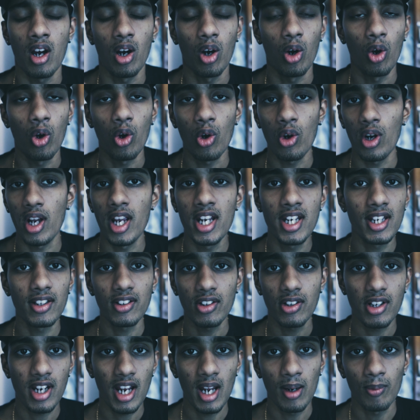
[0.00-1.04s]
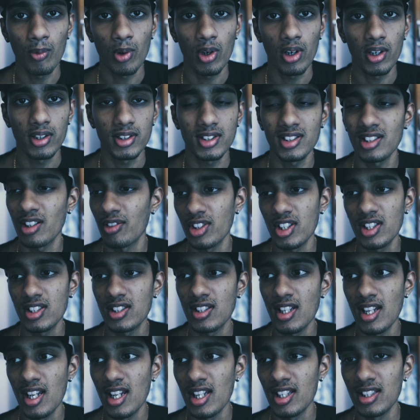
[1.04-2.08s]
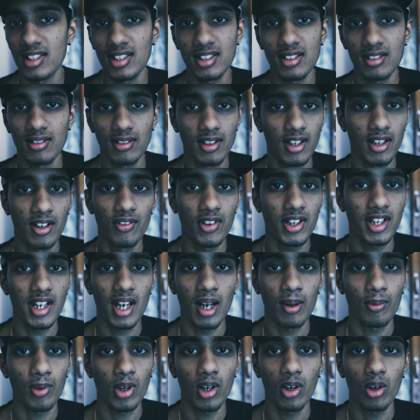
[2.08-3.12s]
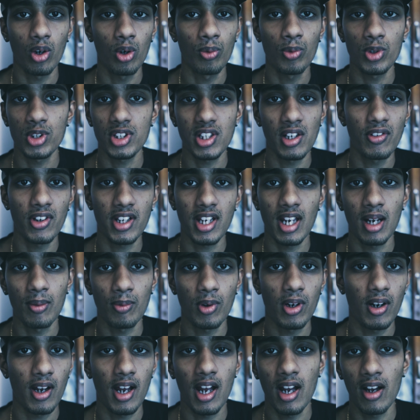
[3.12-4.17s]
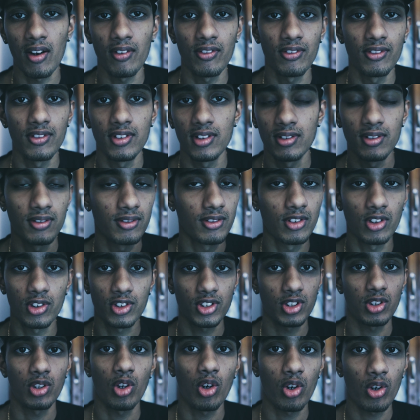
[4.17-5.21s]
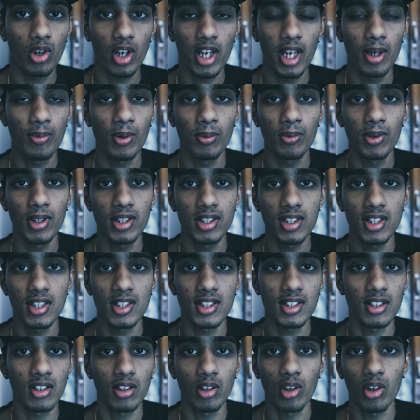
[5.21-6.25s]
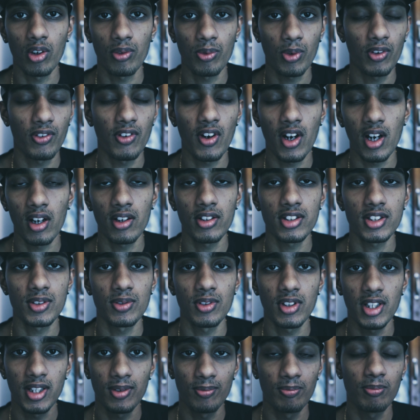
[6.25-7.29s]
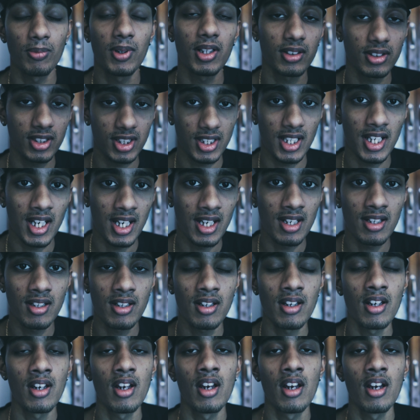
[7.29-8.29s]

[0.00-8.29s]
or any other cameras, now these days almost every camera have those log capabilities and log profiles built in,